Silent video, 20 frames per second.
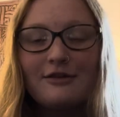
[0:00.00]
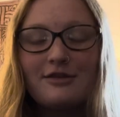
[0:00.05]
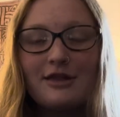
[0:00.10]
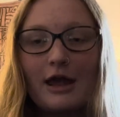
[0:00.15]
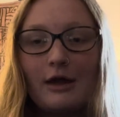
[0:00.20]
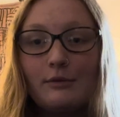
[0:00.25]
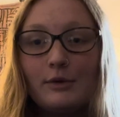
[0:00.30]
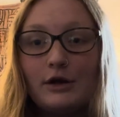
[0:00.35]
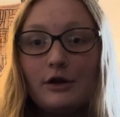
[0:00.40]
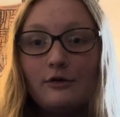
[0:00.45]
I
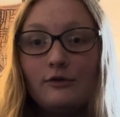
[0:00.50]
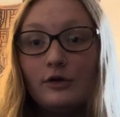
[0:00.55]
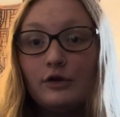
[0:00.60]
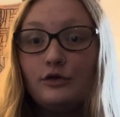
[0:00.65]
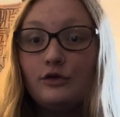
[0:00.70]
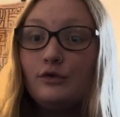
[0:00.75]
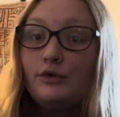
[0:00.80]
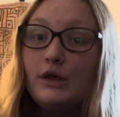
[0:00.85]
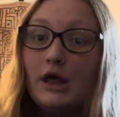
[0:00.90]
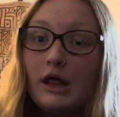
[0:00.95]
went over
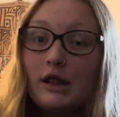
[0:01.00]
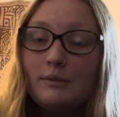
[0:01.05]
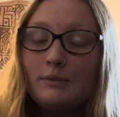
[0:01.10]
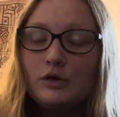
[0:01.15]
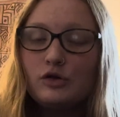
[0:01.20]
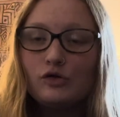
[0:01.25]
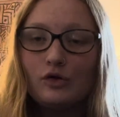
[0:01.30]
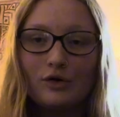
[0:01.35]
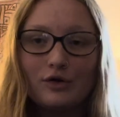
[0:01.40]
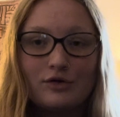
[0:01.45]
to
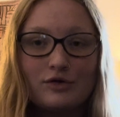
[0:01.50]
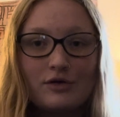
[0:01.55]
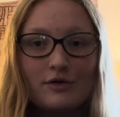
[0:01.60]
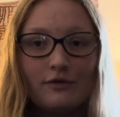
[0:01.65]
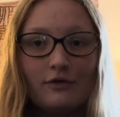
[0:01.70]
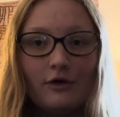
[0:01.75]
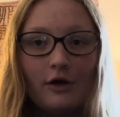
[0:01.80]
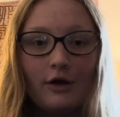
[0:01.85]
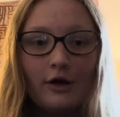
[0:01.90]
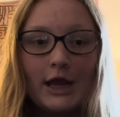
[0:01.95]
Kilimanjaro
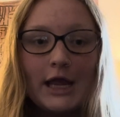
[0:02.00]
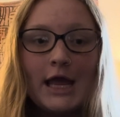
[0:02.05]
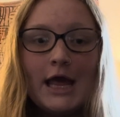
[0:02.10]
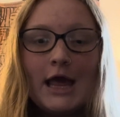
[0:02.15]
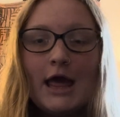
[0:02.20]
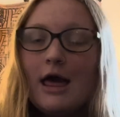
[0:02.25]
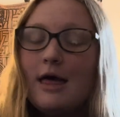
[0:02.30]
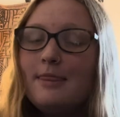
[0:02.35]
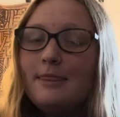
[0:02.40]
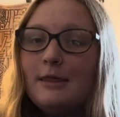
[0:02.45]
Safari.
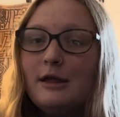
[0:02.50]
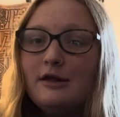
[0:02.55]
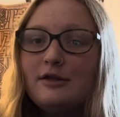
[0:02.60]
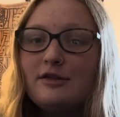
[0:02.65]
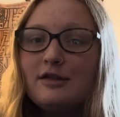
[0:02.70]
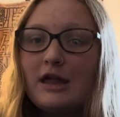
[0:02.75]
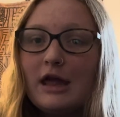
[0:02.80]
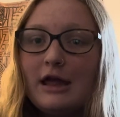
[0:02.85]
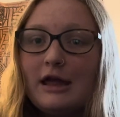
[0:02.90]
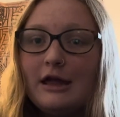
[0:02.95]
This
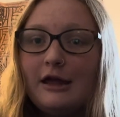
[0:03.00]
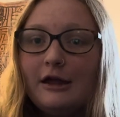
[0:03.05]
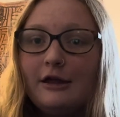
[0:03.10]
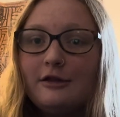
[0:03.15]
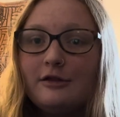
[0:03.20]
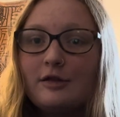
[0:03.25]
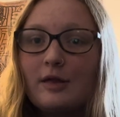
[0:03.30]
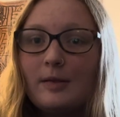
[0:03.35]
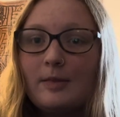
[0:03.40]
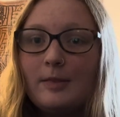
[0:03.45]

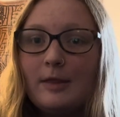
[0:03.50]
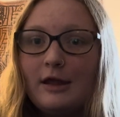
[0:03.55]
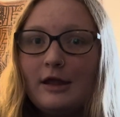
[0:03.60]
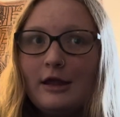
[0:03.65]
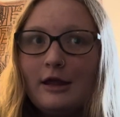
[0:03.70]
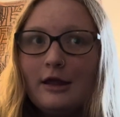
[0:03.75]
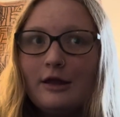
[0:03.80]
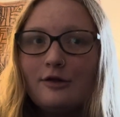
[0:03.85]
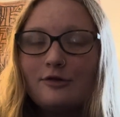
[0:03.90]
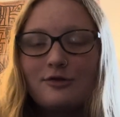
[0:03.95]
is
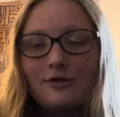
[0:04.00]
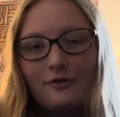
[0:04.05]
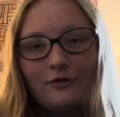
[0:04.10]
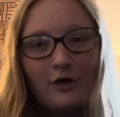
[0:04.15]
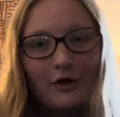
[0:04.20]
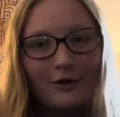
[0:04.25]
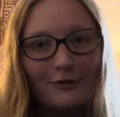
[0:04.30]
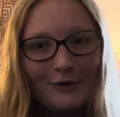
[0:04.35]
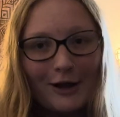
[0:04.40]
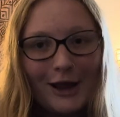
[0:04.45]
the
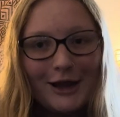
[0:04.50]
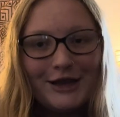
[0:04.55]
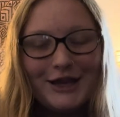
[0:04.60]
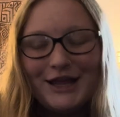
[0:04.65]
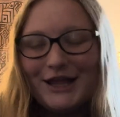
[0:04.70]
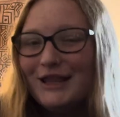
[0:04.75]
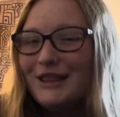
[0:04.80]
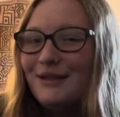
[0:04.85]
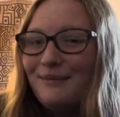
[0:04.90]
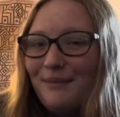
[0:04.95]
safari ride
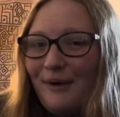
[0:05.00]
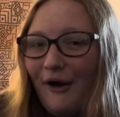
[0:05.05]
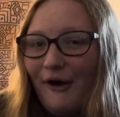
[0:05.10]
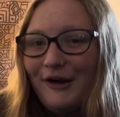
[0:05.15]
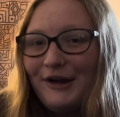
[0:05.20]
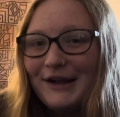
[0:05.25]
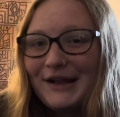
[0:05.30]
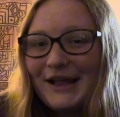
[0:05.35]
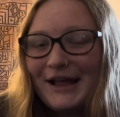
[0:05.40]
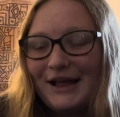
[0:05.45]
in the
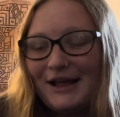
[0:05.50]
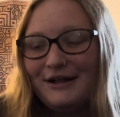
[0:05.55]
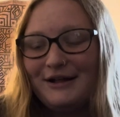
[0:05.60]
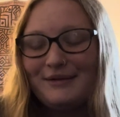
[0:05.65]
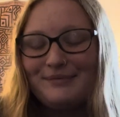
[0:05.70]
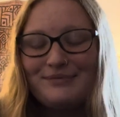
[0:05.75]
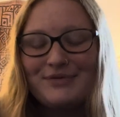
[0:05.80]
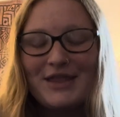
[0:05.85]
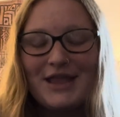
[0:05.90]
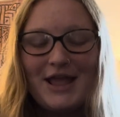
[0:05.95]
park.
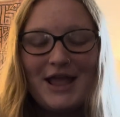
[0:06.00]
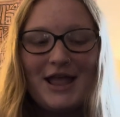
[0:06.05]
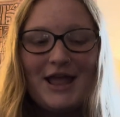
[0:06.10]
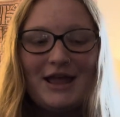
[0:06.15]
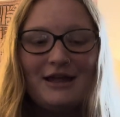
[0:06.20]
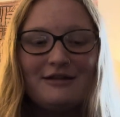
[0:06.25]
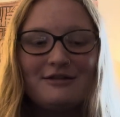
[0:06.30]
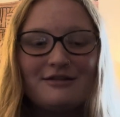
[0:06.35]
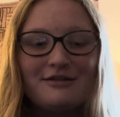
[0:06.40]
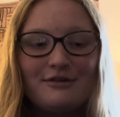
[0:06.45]

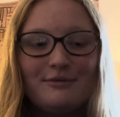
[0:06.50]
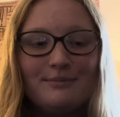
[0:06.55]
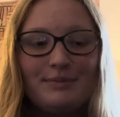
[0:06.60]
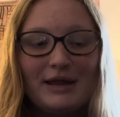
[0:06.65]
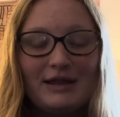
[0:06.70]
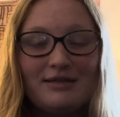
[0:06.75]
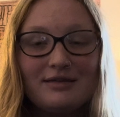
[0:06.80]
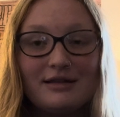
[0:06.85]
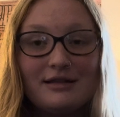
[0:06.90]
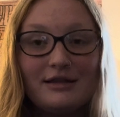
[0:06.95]
So
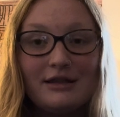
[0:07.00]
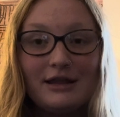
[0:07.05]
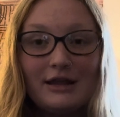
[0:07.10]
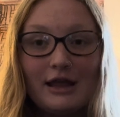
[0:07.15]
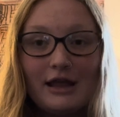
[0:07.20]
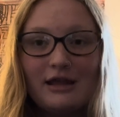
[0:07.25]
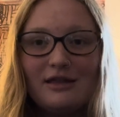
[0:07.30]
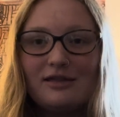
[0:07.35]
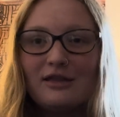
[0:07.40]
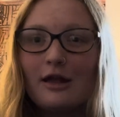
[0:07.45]
basically,
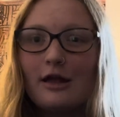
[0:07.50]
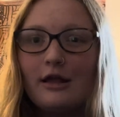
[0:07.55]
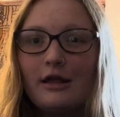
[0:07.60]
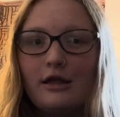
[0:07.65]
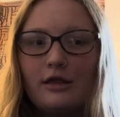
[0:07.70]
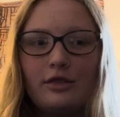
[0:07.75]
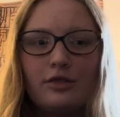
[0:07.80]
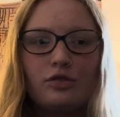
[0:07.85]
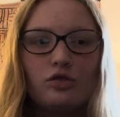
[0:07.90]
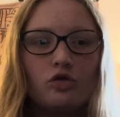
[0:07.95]
it's
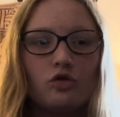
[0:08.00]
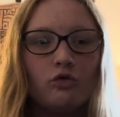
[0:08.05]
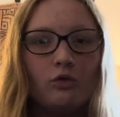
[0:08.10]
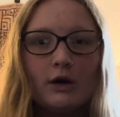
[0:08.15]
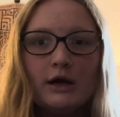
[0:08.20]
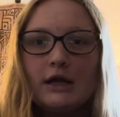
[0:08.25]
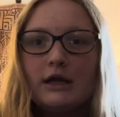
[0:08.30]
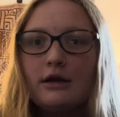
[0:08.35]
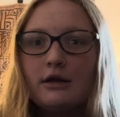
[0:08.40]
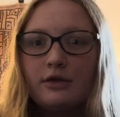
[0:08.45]
a
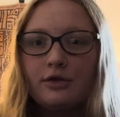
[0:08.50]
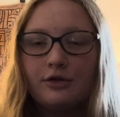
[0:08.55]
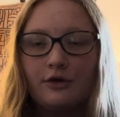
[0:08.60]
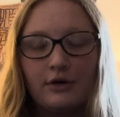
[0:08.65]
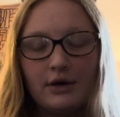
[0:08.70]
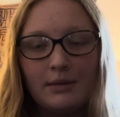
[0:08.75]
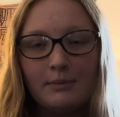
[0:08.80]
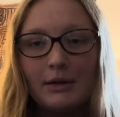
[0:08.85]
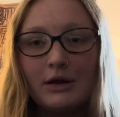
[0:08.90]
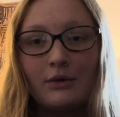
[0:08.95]
20 to
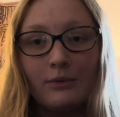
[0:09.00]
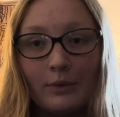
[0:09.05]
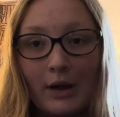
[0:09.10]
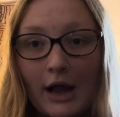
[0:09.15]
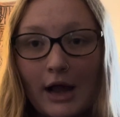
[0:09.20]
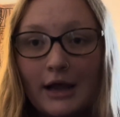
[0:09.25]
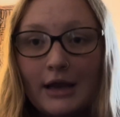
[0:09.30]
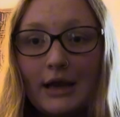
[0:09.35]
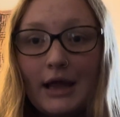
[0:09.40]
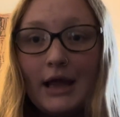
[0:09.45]
30 minute
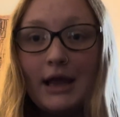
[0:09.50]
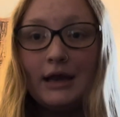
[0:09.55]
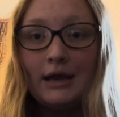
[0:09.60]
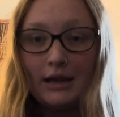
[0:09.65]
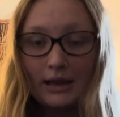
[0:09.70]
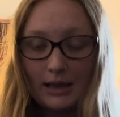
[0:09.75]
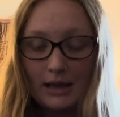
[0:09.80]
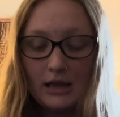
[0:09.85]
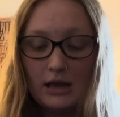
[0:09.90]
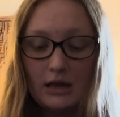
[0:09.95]
ride, and
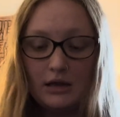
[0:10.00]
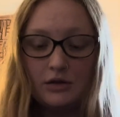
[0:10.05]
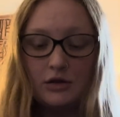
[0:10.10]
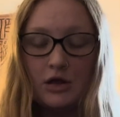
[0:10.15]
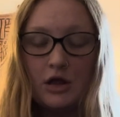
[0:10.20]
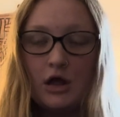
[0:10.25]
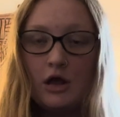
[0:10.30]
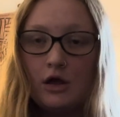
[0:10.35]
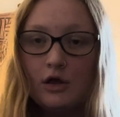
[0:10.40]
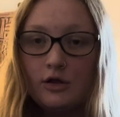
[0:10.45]
it is
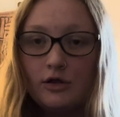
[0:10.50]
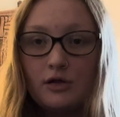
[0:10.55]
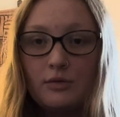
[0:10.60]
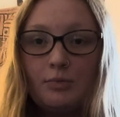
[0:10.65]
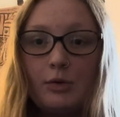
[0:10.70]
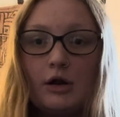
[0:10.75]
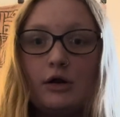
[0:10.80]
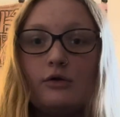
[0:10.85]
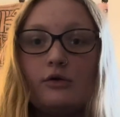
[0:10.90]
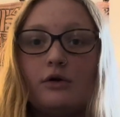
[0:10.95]

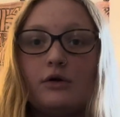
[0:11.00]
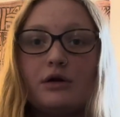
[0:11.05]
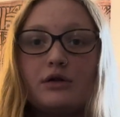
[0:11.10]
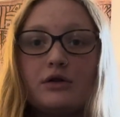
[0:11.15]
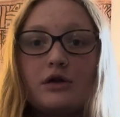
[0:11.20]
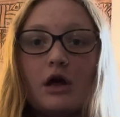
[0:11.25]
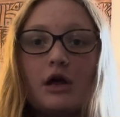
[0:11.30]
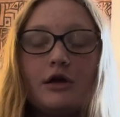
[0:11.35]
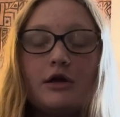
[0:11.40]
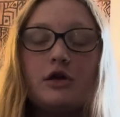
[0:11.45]
spread across
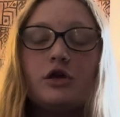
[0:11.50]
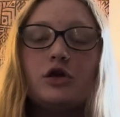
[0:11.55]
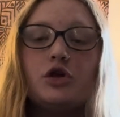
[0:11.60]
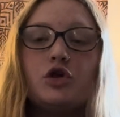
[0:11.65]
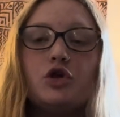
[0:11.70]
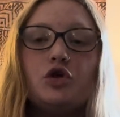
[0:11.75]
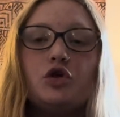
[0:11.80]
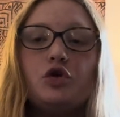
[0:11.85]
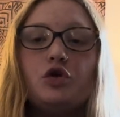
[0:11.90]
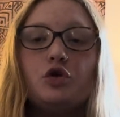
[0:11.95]
a
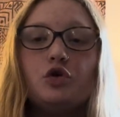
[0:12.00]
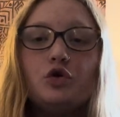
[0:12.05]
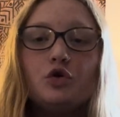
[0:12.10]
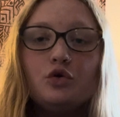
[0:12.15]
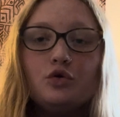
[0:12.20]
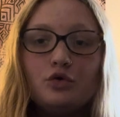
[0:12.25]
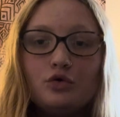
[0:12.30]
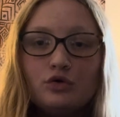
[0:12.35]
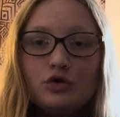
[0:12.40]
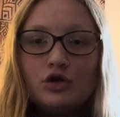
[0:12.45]

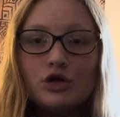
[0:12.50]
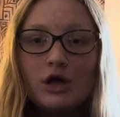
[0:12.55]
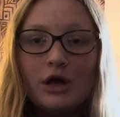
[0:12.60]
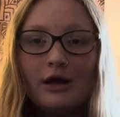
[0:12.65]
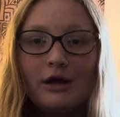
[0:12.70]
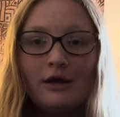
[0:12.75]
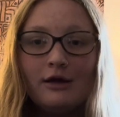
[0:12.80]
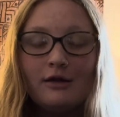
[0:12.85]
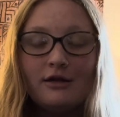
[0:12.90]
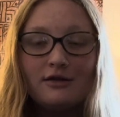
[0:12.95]
huge
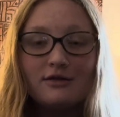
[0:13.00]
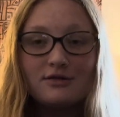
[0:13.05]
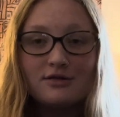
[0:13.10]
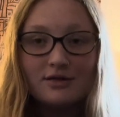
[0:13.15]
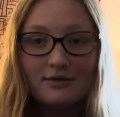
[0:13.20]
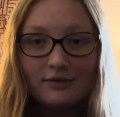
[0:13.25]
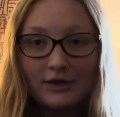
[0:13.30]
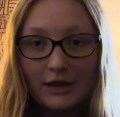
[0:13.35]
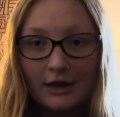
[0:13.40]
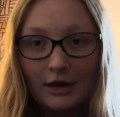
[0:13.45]

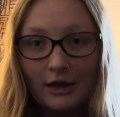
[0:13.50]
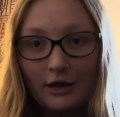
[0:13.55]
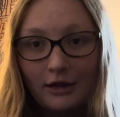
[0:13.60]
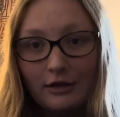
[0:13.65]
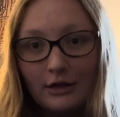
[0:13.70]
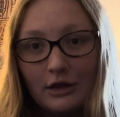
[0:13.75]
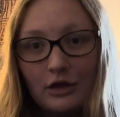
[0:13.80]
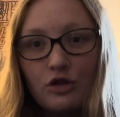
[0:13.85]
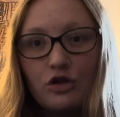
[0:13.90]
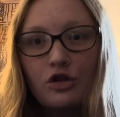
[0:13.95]
savanna,
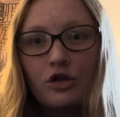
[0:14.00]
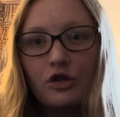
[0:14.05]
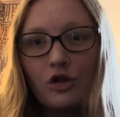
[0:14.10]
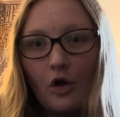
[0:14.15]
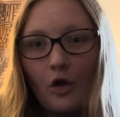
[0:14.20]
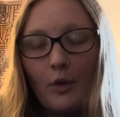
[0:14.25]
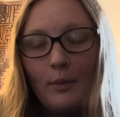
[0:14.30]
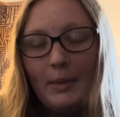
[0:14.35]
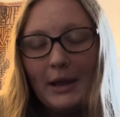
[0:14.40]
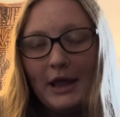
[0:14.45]
like
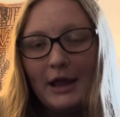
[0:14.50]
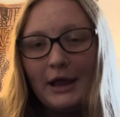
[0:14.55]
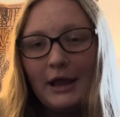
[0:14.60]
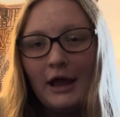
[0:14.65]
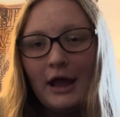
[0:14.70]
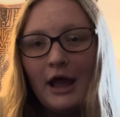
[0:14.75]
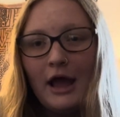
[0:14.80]
so big.